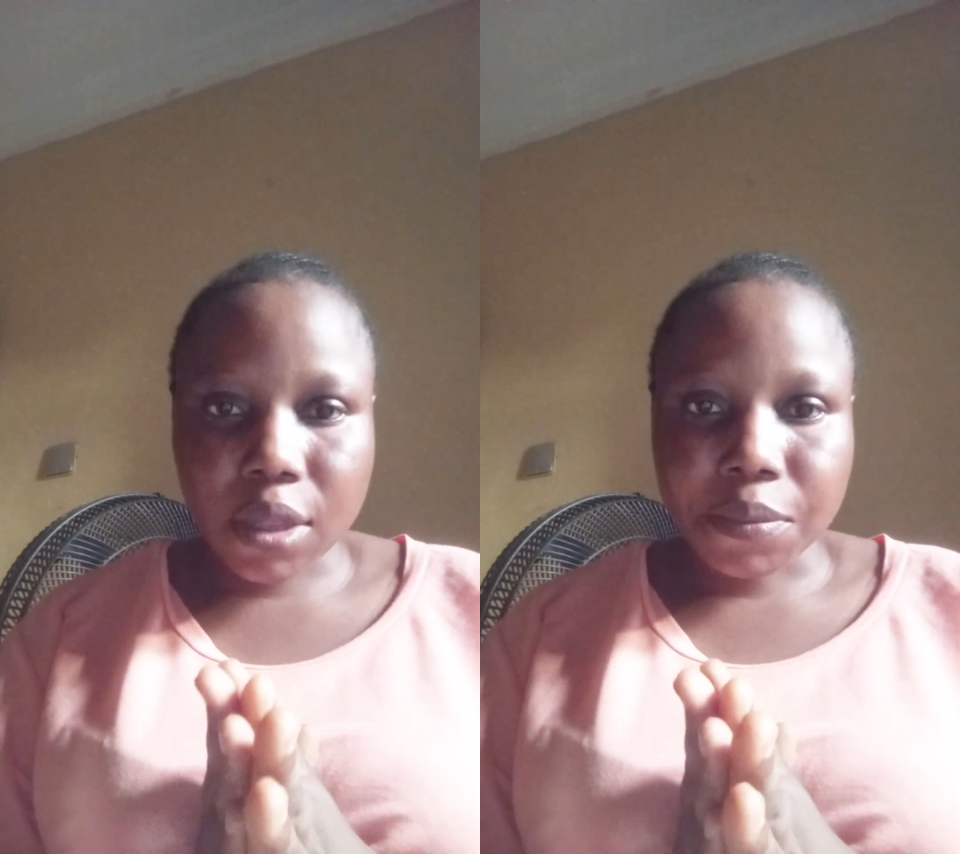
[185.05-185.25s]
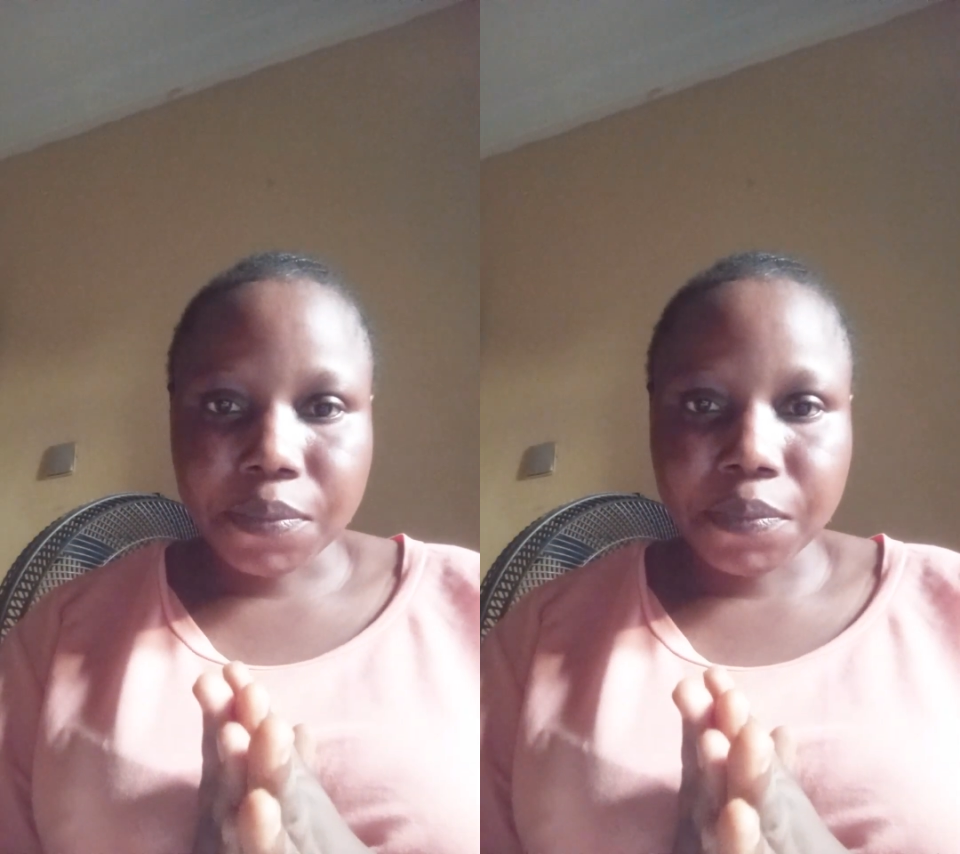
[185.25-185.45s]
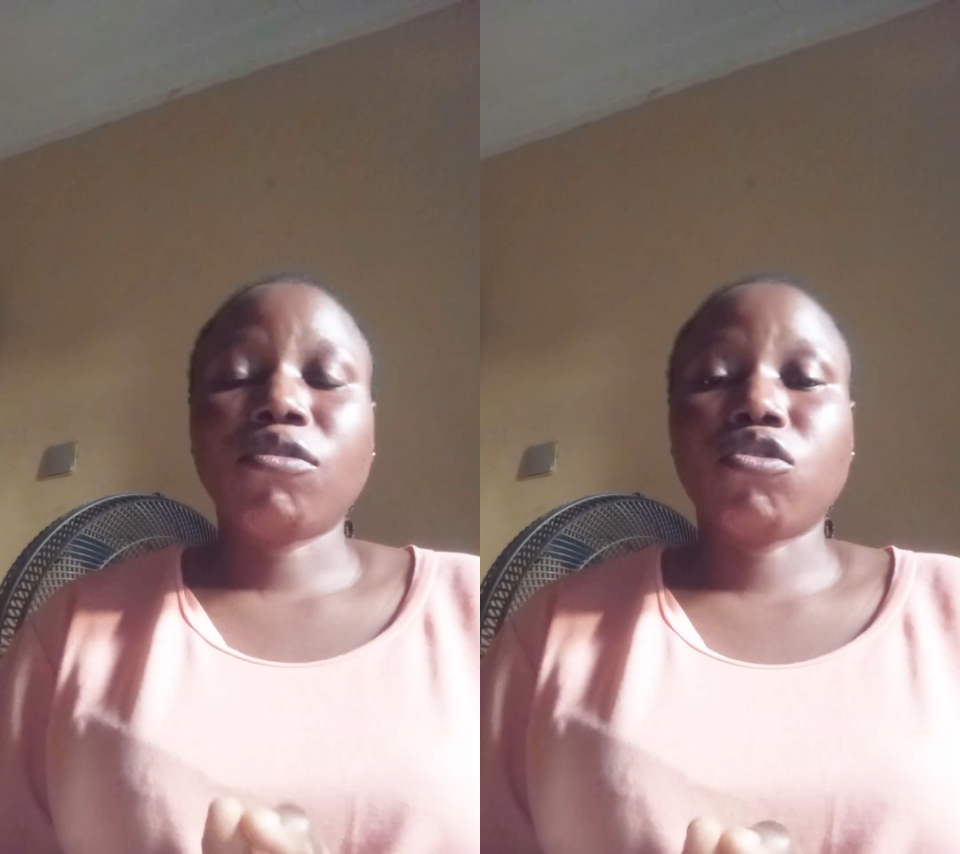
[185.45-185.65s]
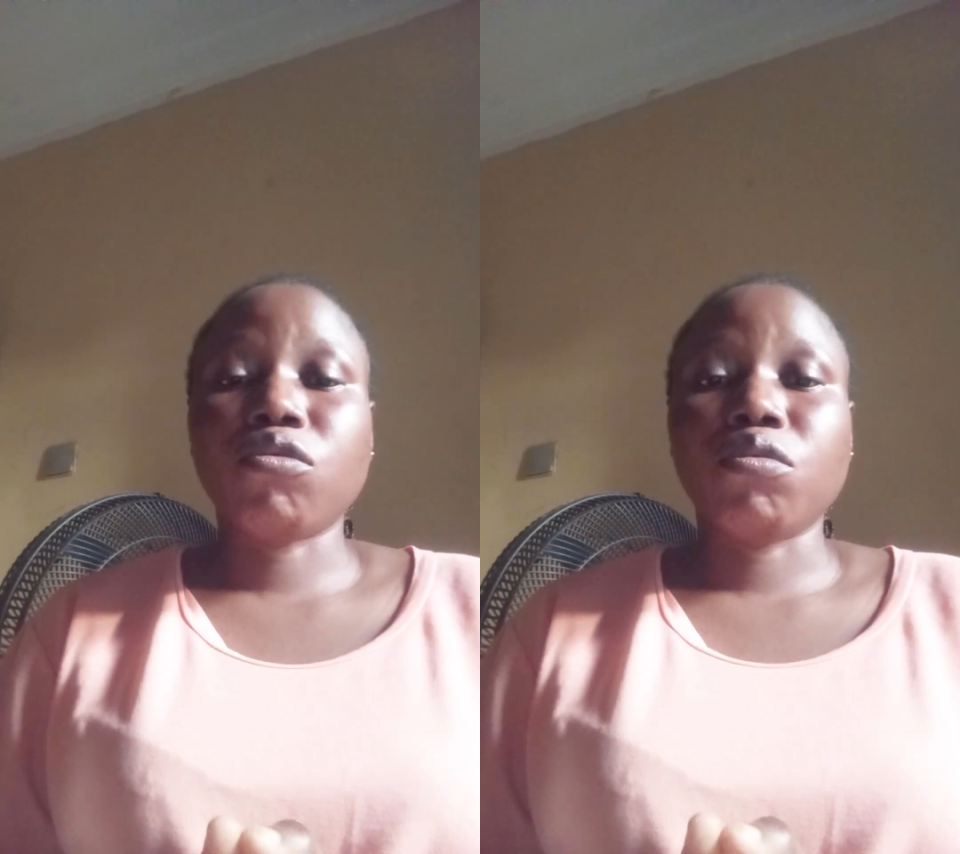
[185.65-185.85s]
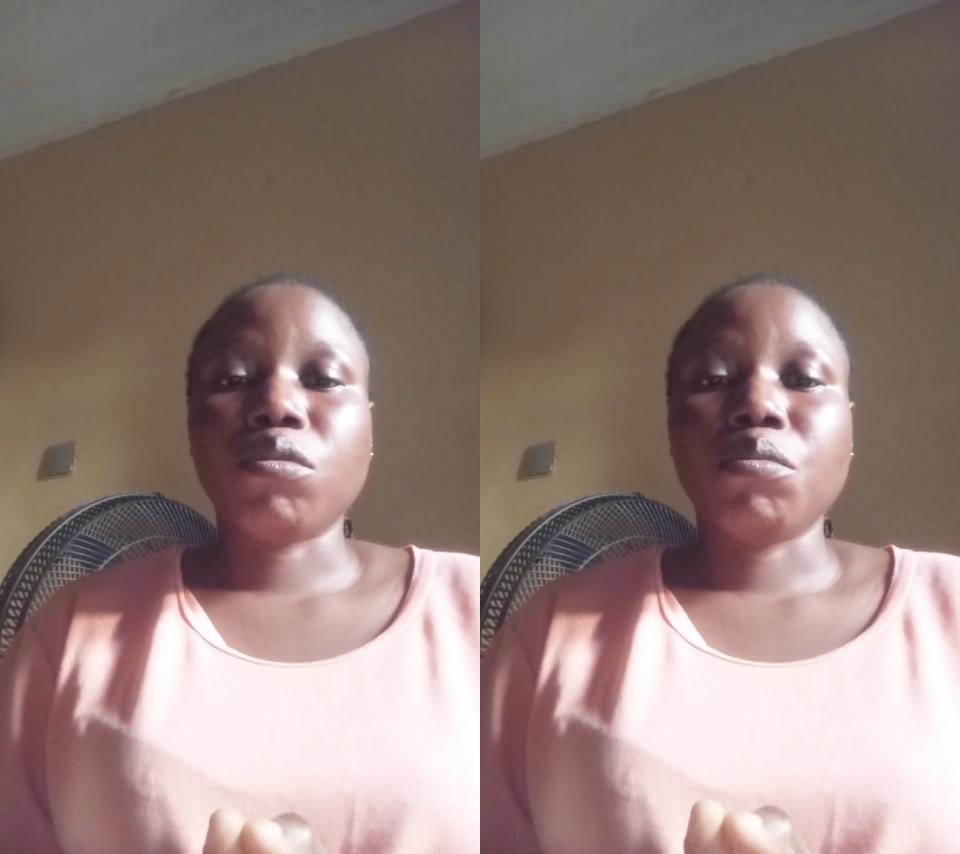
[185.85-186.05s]
You have
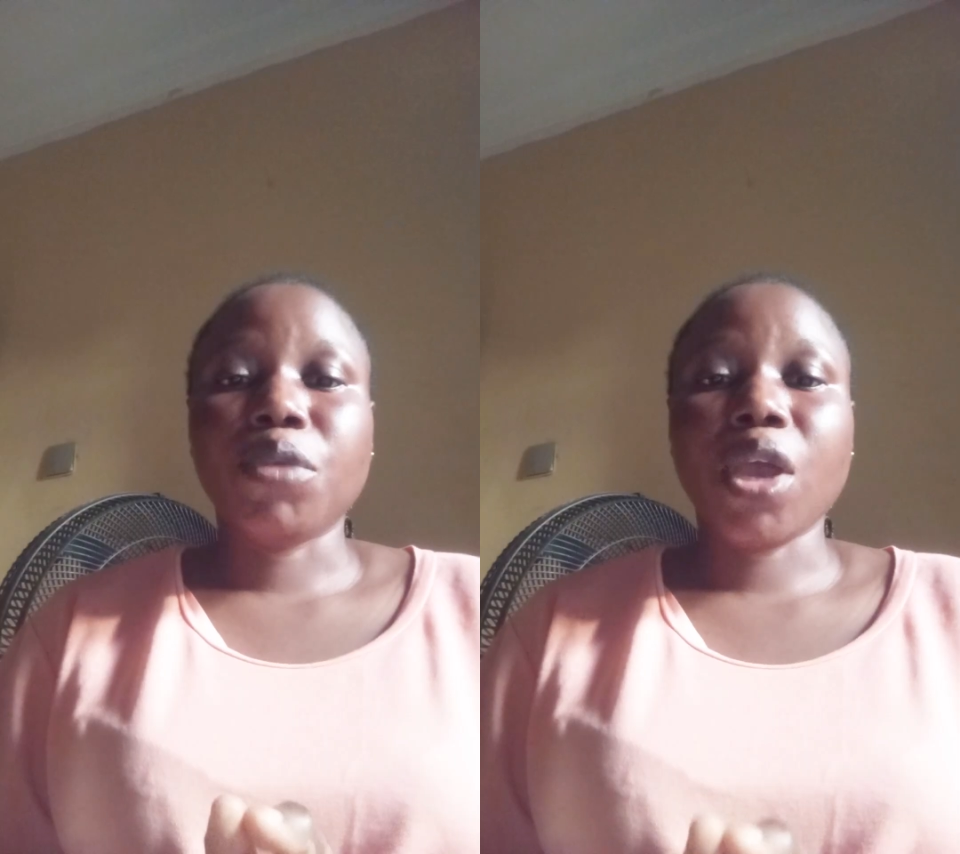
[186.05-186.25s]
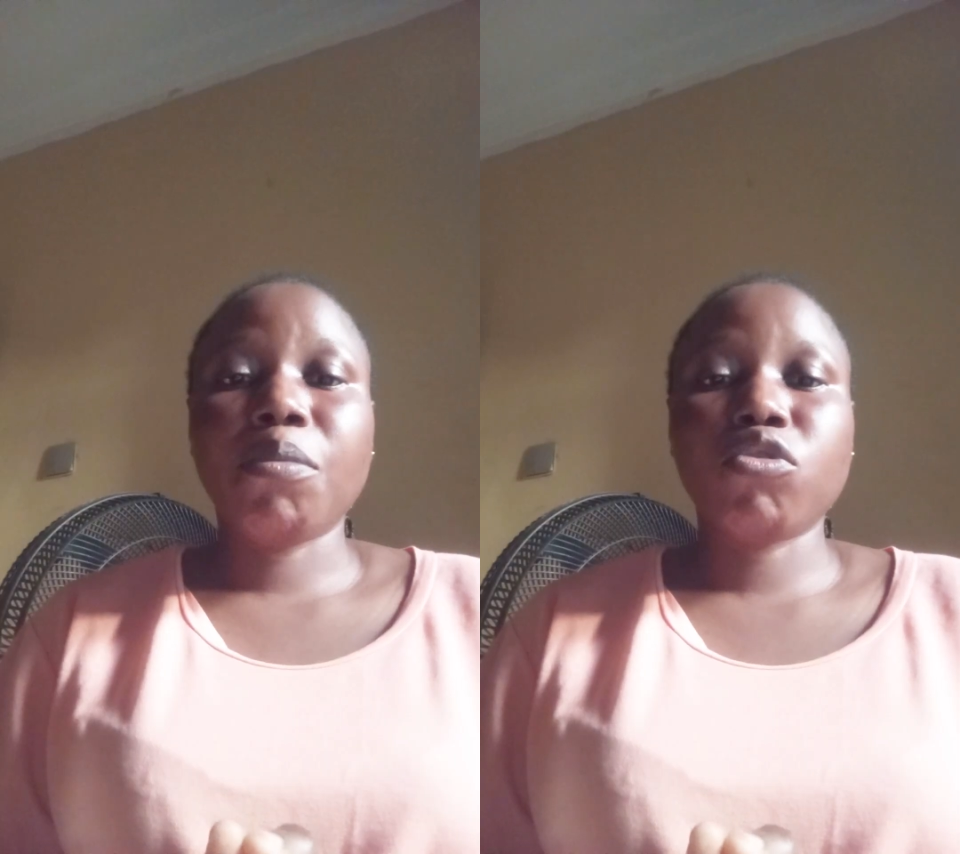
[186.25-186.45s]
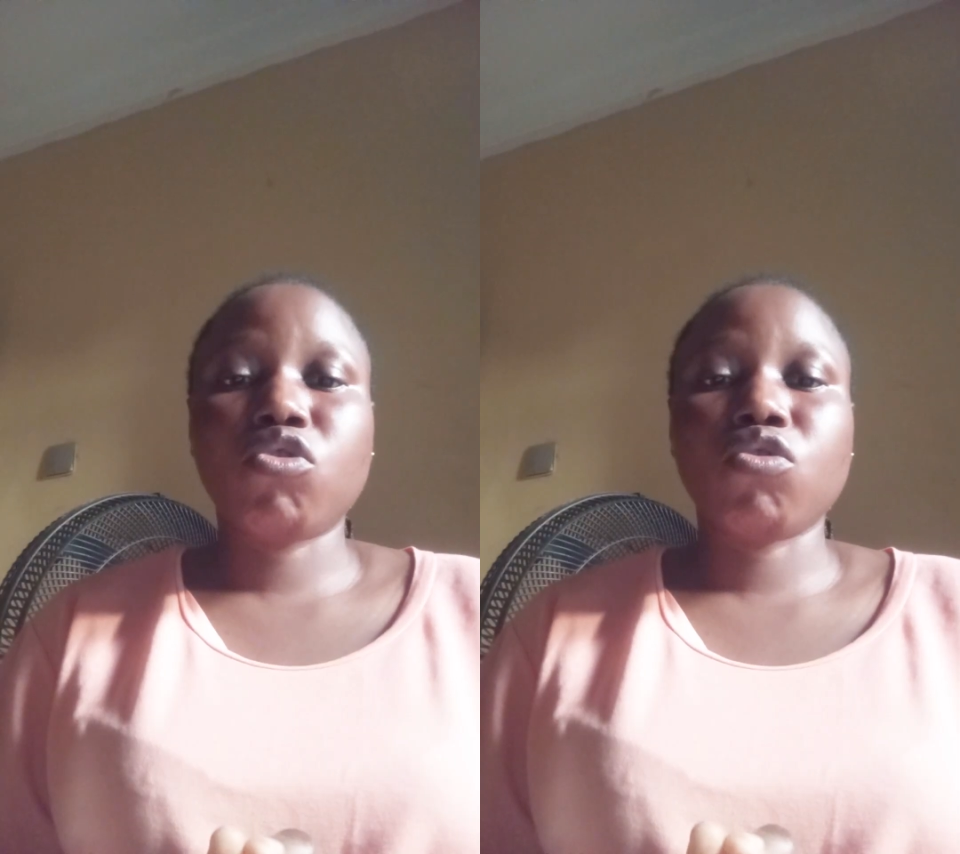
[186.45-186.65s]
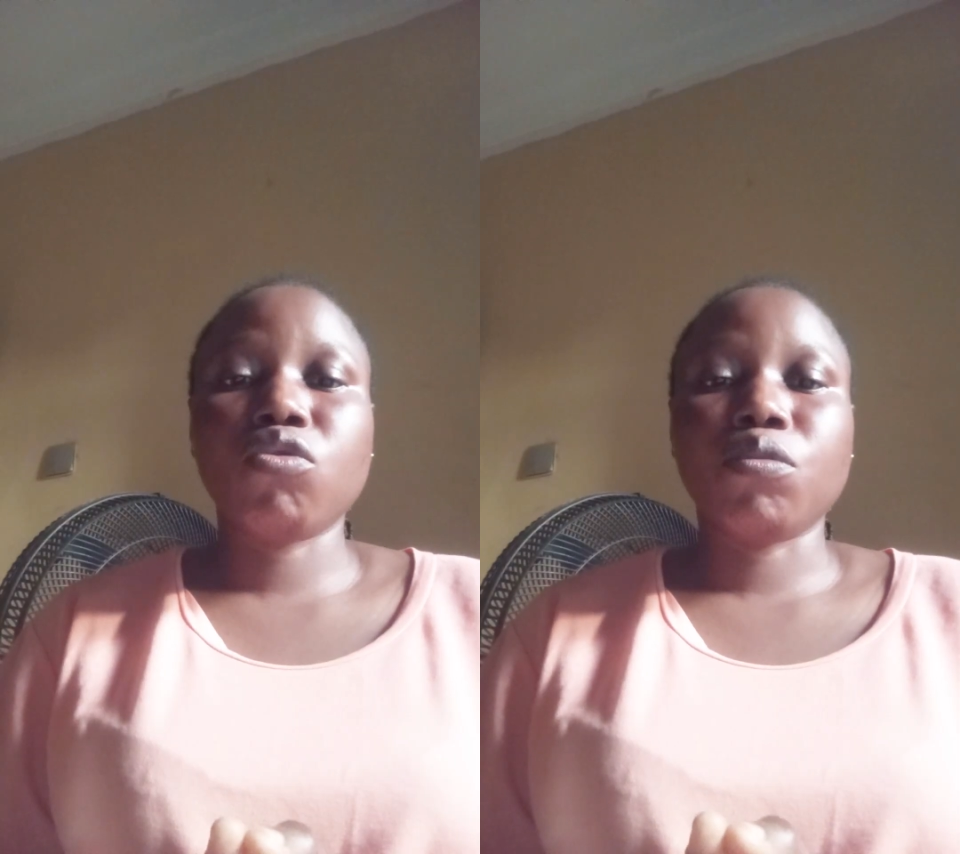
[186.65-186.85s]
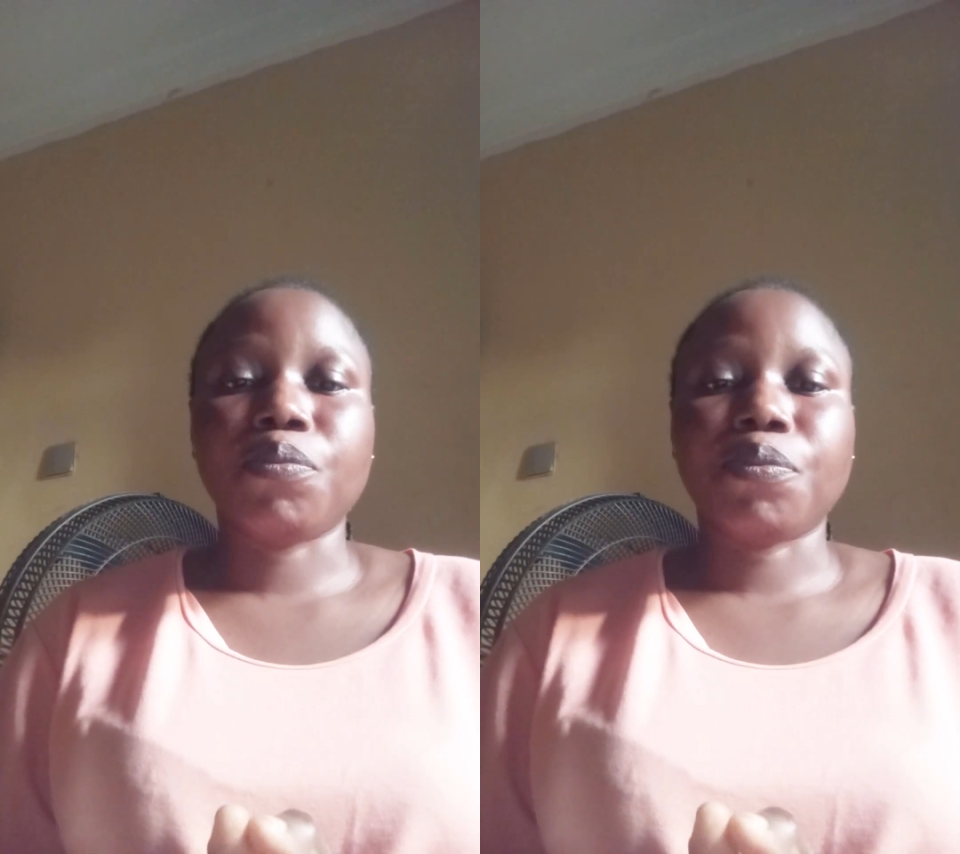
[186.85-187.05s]
to be able
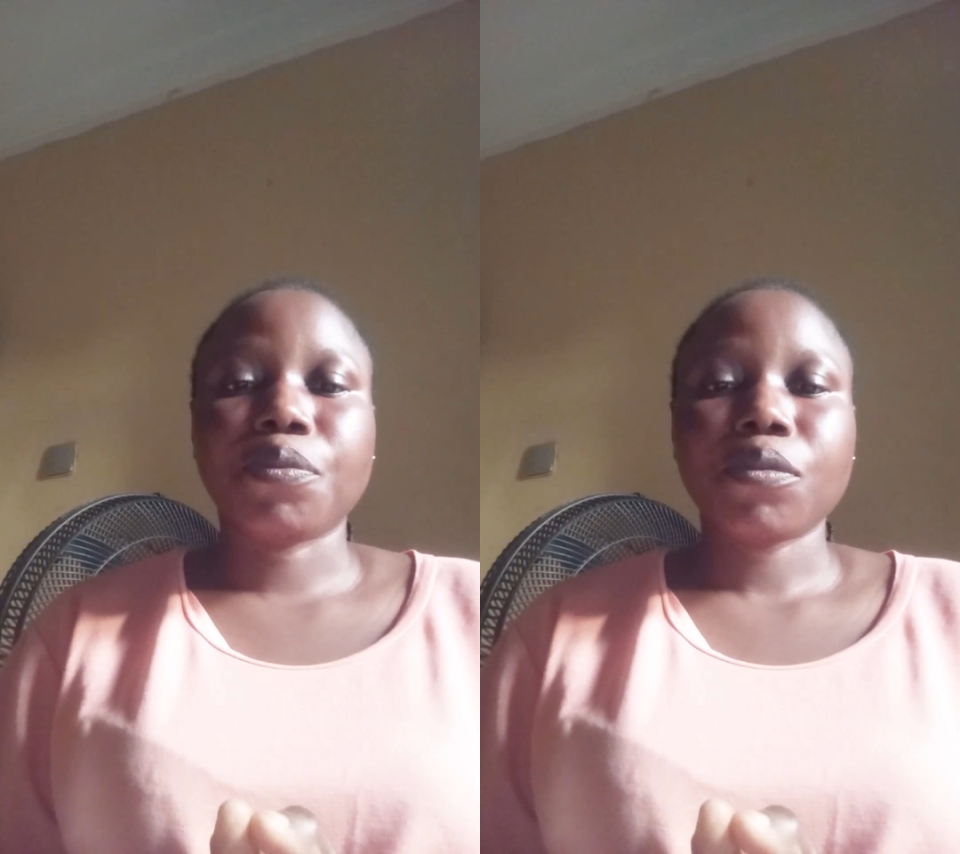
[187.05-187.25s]
to